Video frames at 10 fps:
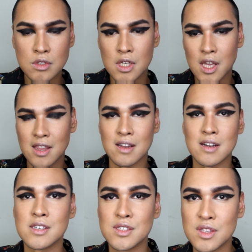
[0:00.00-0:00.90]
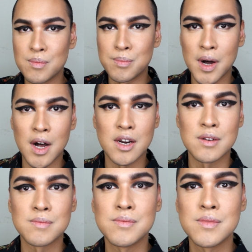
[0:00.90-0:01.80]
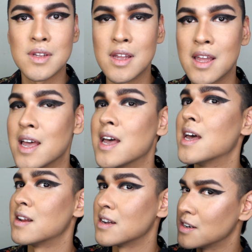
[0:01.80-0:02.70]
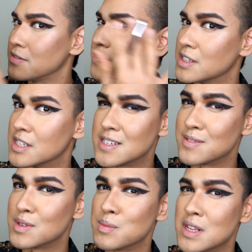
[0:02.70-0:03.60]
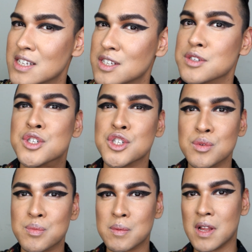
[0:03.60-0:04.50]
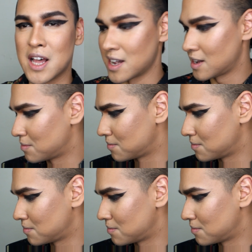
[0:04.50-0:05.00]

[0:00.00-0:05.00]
Okay, and I'm gonna do the bottom, and I'm gonna fill this in with black so it's super black.